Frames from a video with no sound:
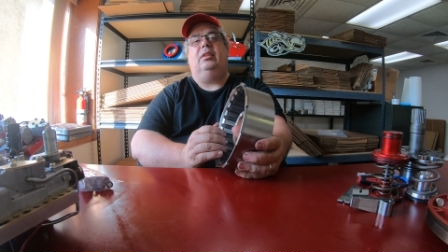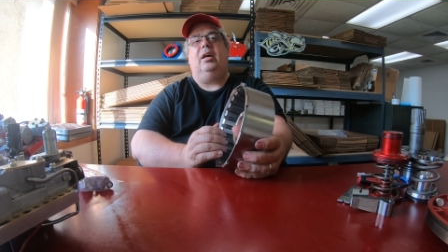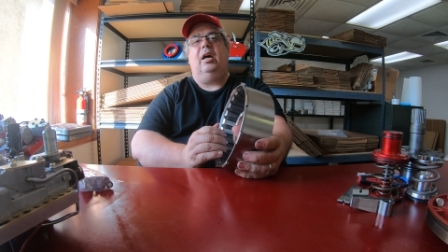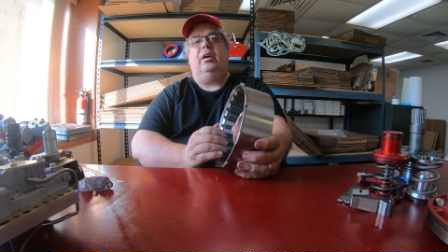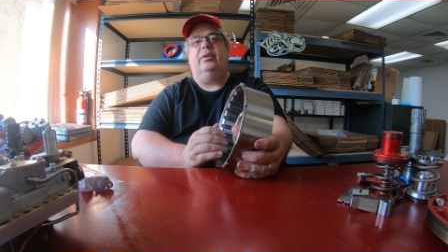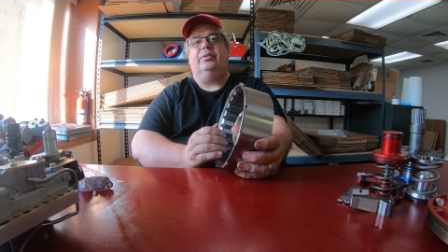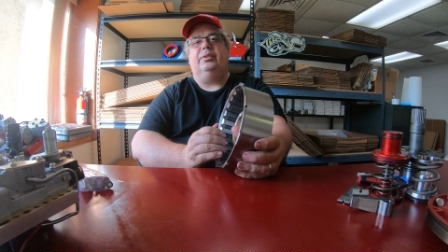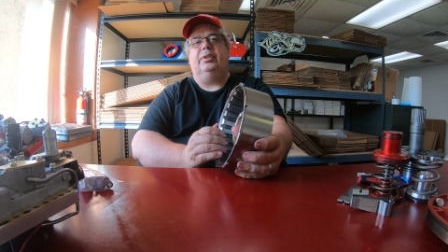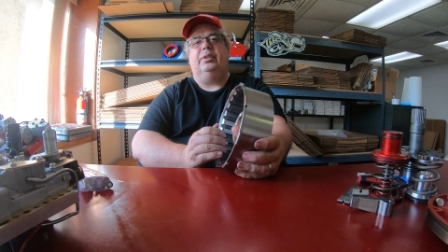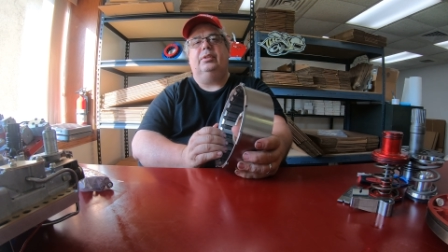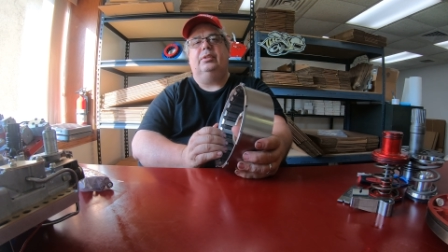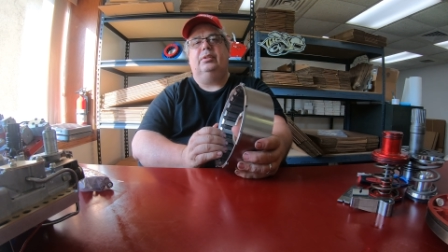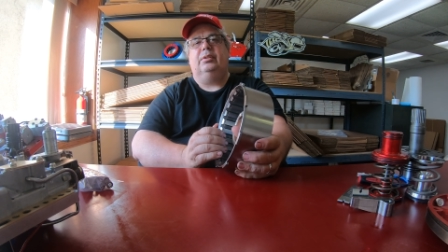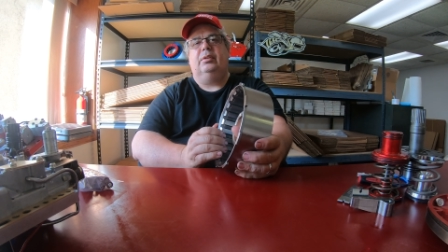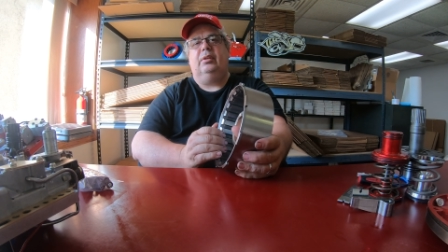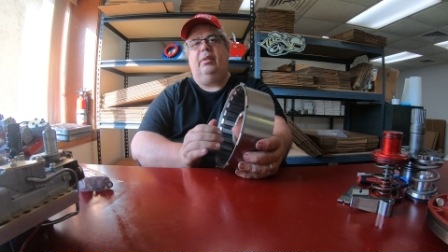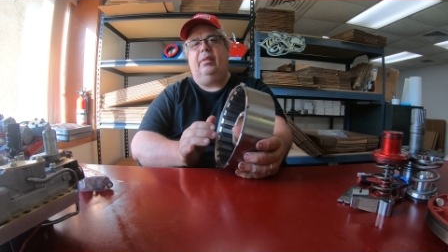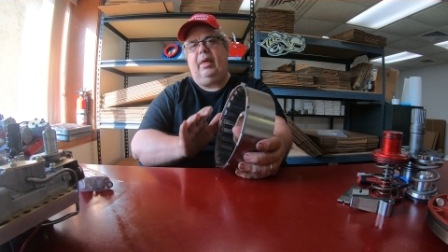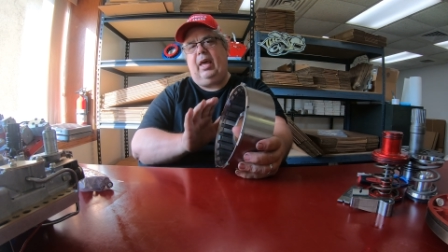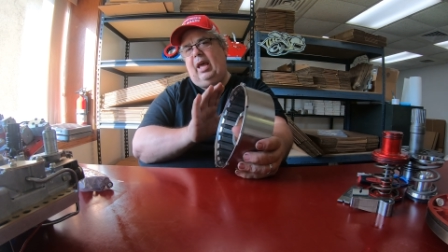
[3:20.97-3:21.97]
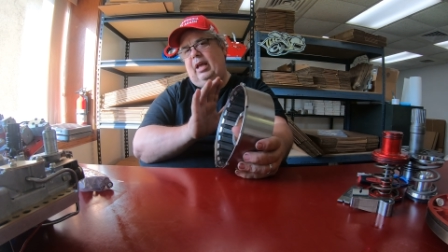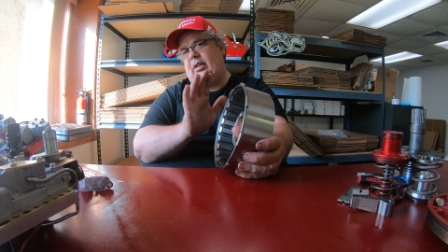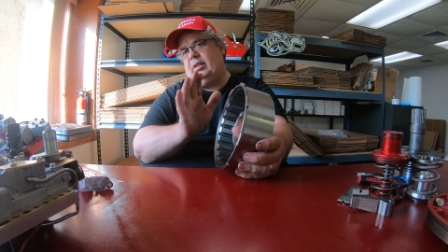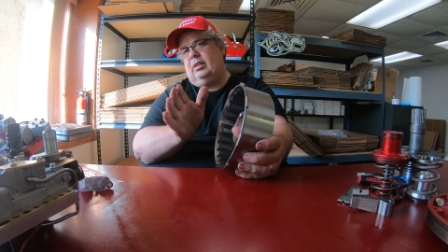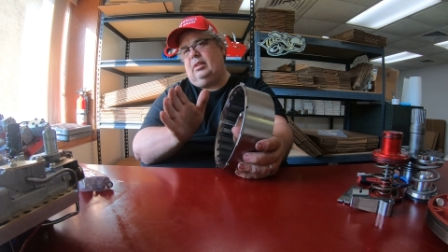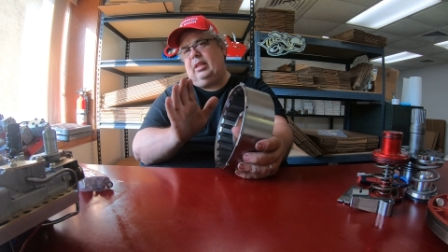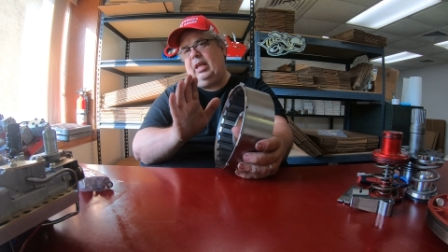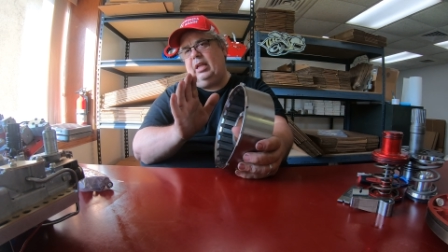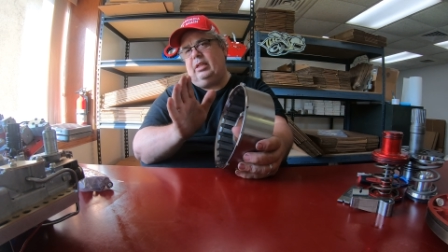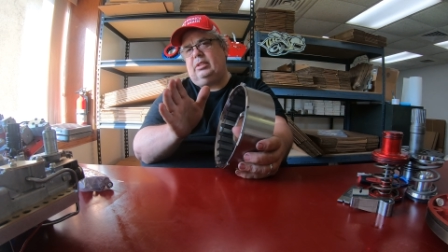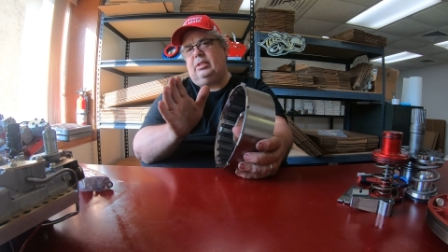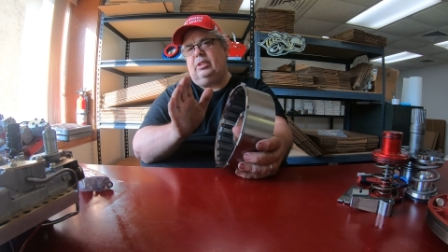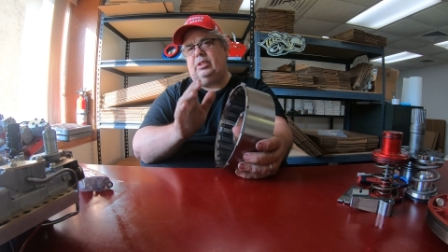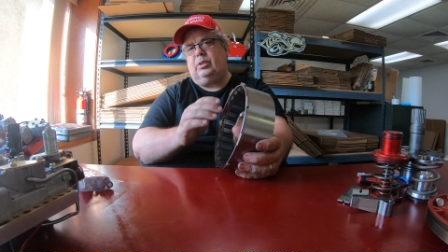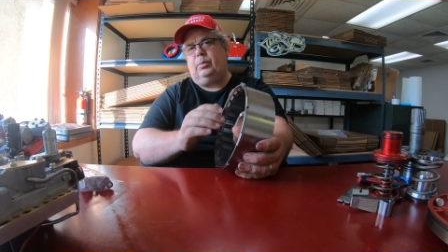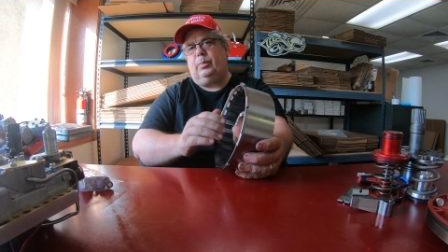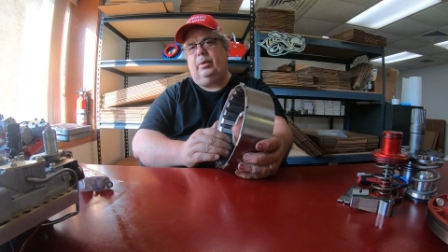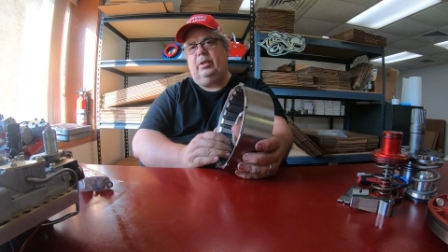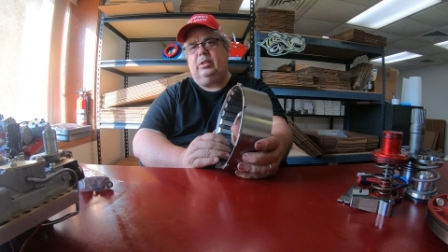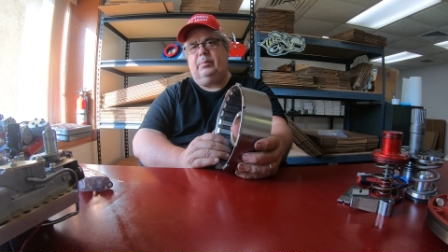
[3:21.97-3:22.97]
thousandths. That's the
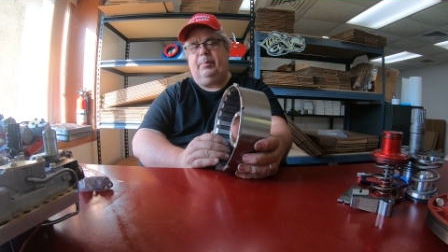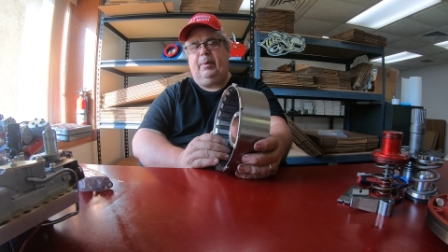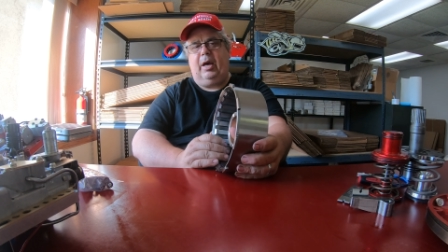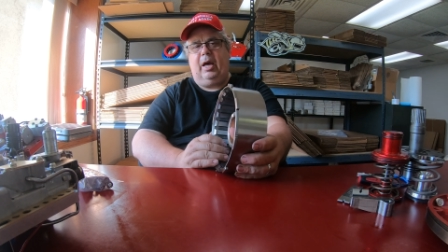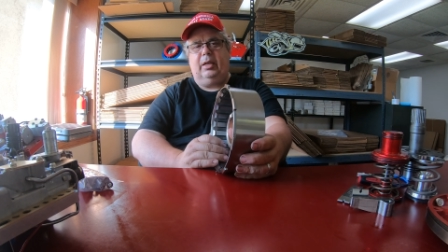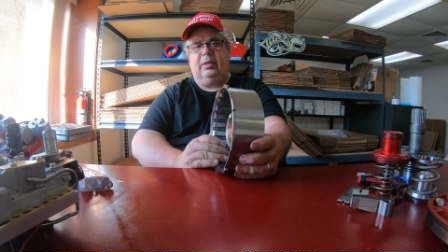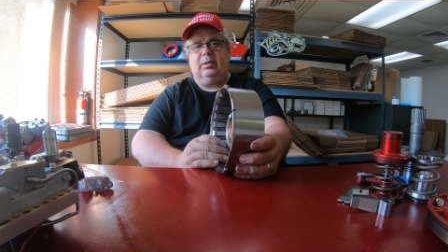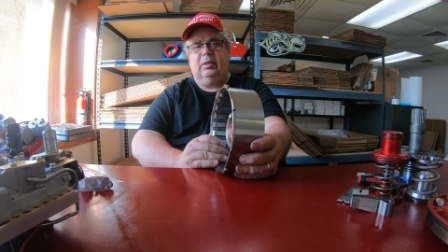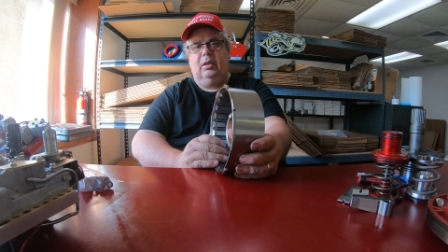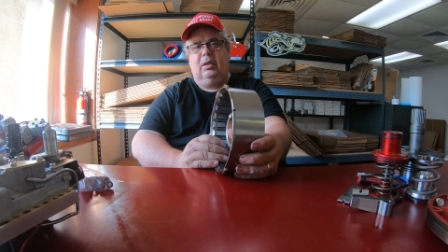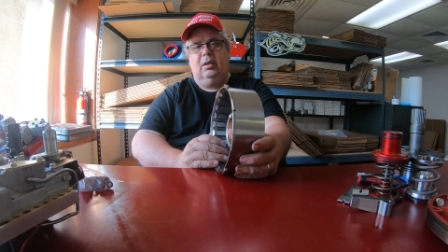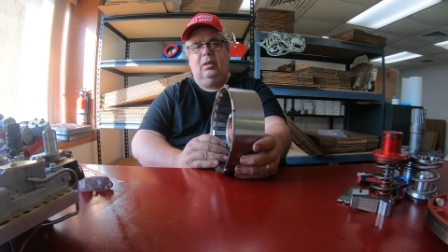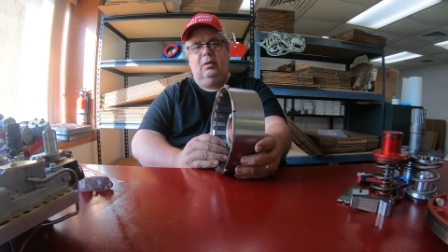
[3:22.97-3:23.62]
sweet spot.